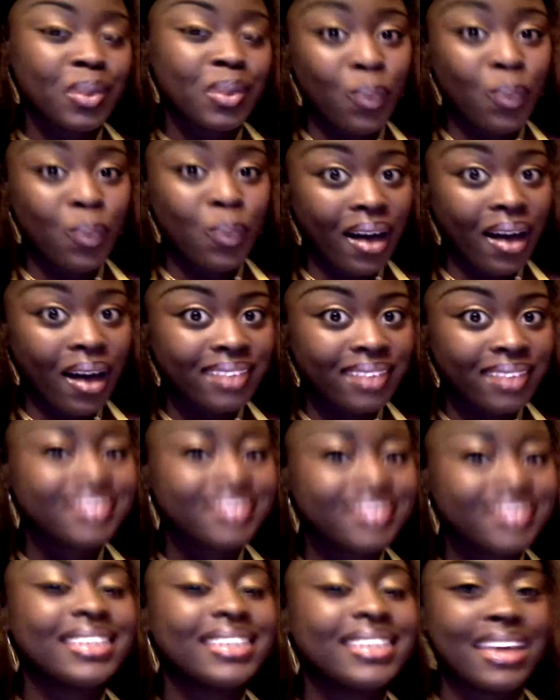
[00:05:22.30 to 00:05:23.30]
moi.
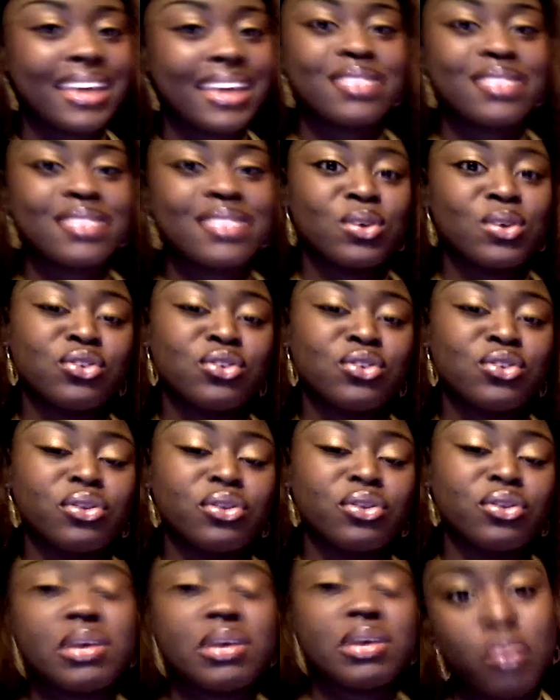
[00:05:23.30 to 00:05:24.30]
Yes, yours
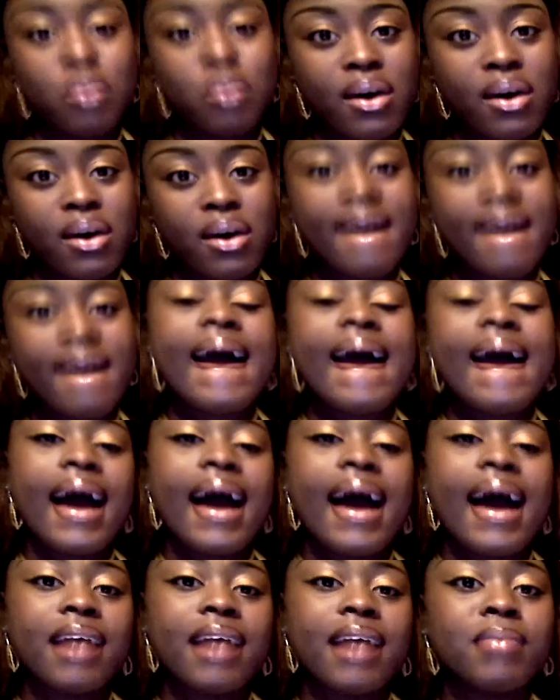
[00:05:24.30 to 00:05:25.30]
truly, moi.
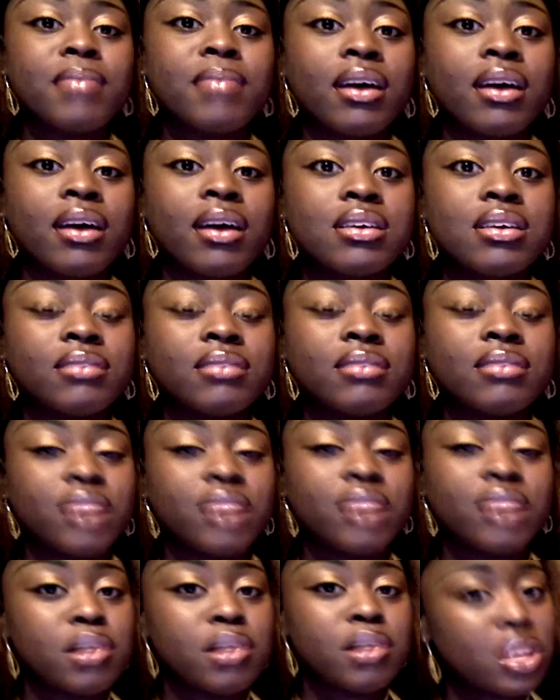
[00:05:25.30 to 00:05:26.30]
I'm
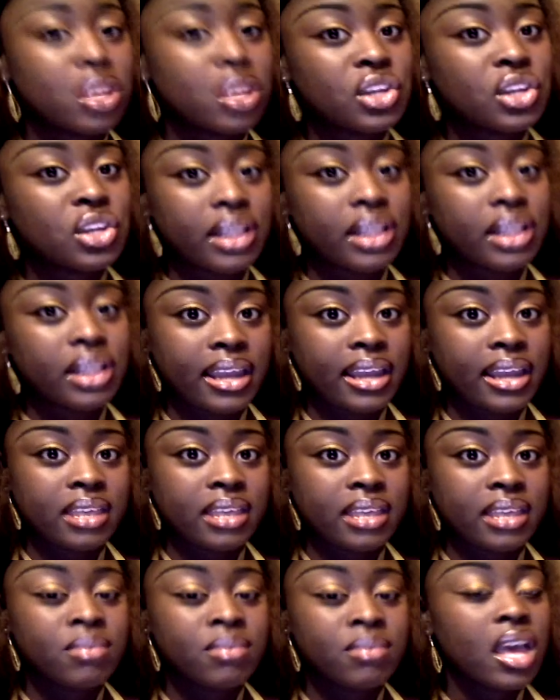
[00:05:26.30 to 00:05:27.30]
very much a lady.
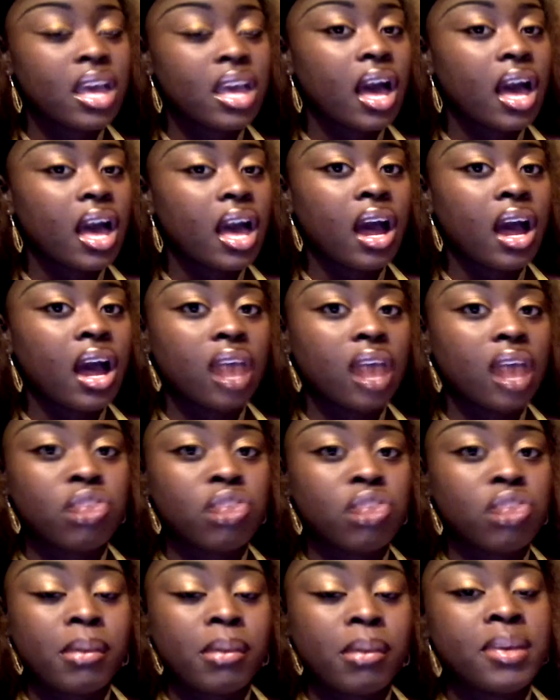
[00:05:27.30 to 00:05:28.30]
I
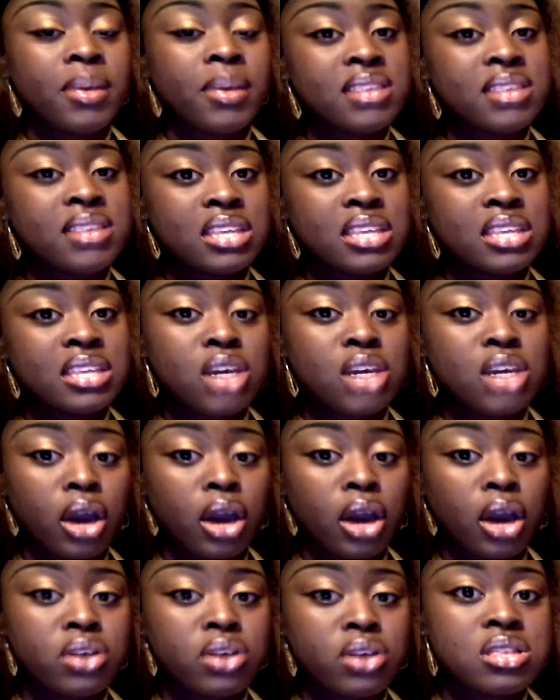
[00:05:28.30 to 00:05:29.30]
try my best not to
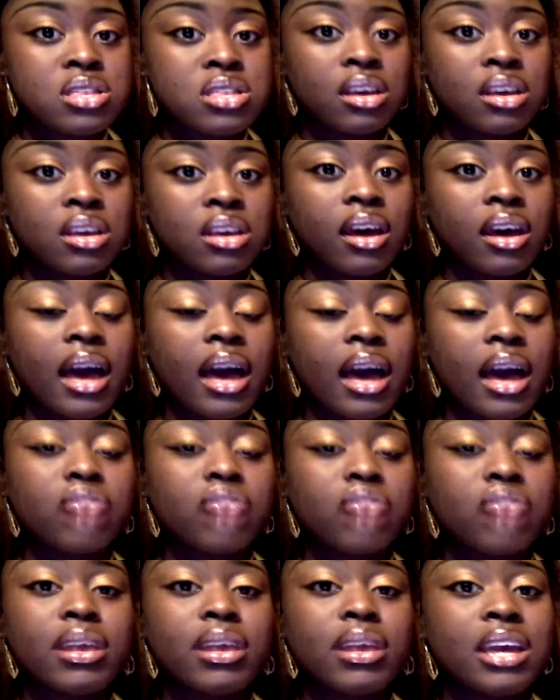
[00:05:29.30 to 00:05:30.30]
curse. I
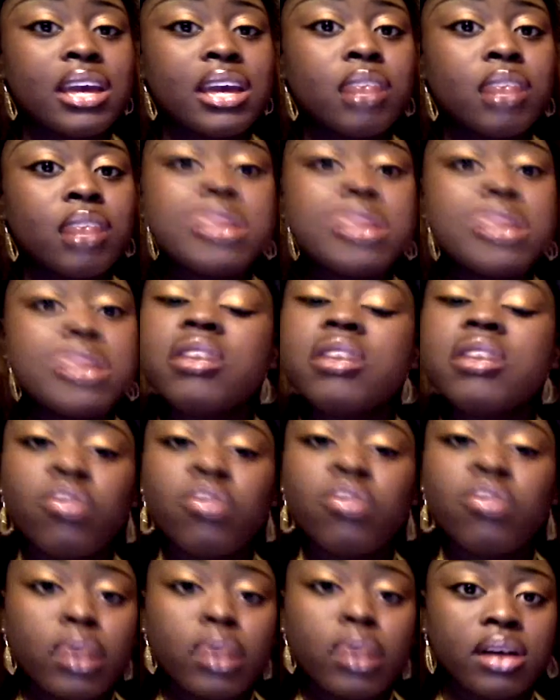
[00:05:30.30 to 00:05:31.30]
try to carry
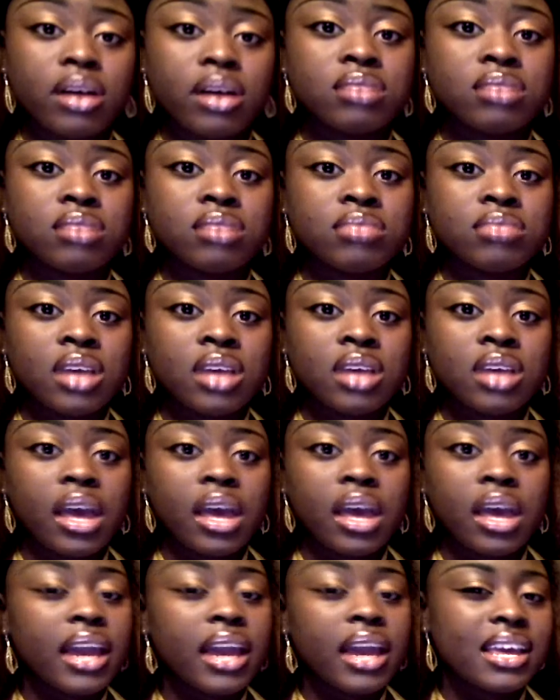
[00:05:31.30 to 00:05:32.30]
myself well.
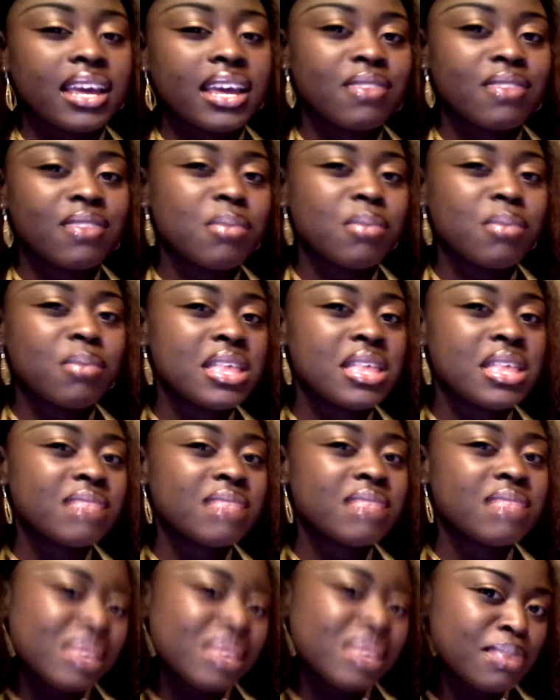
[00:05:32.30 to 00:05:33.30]
And I give the men
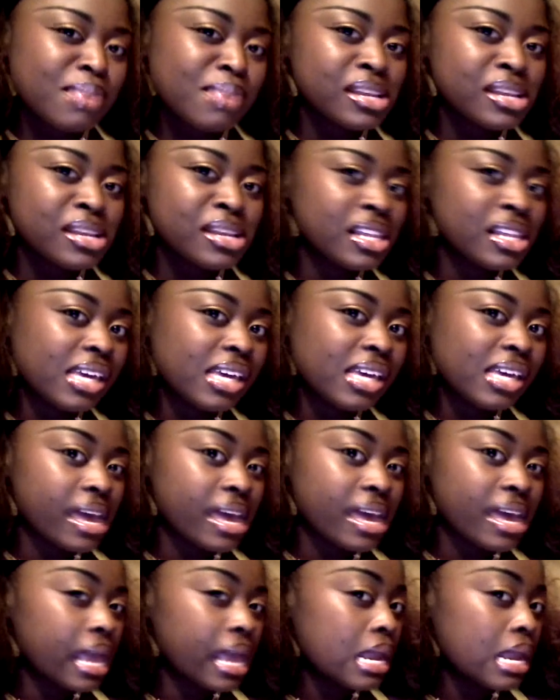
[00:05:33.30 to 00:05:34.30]
something to look
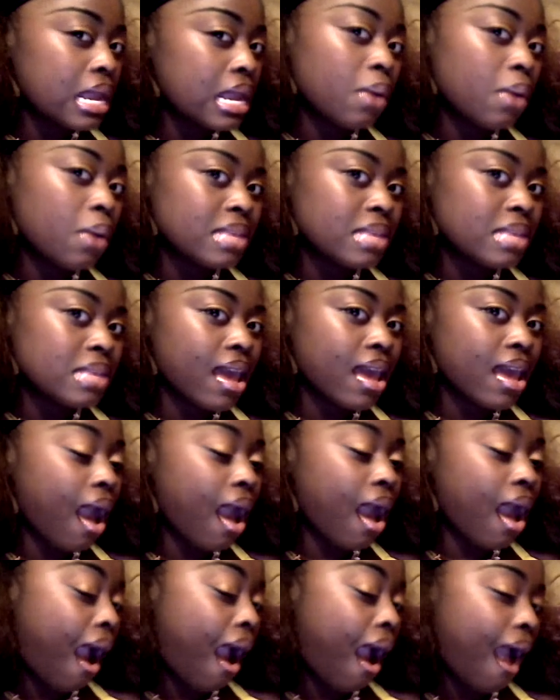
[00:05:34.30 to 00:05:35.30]
at. You know what I'm saying?
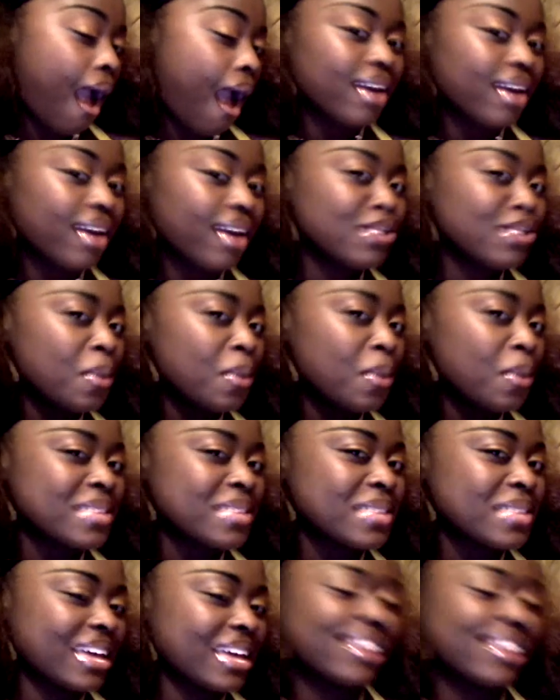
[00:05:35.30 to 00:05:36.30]
You know what I'm
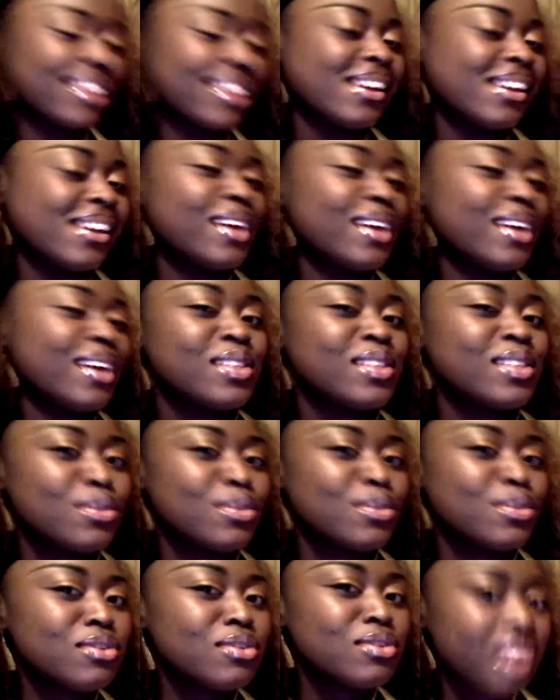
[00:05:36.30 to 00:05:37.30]
saying.
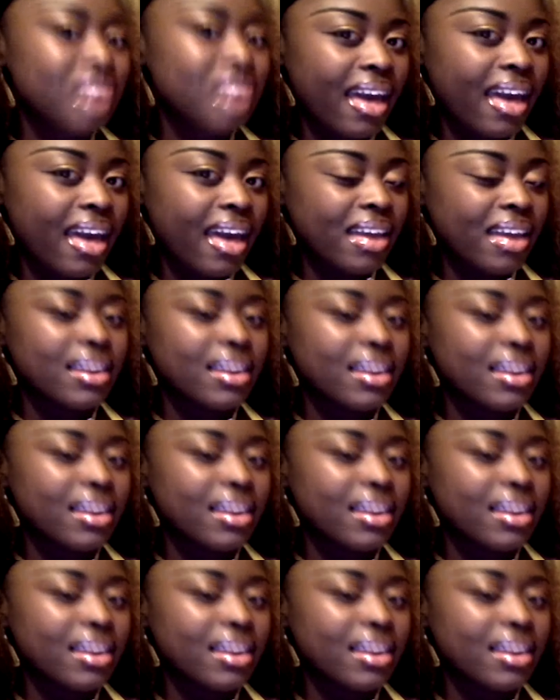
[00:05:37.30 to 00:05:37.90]
You do that,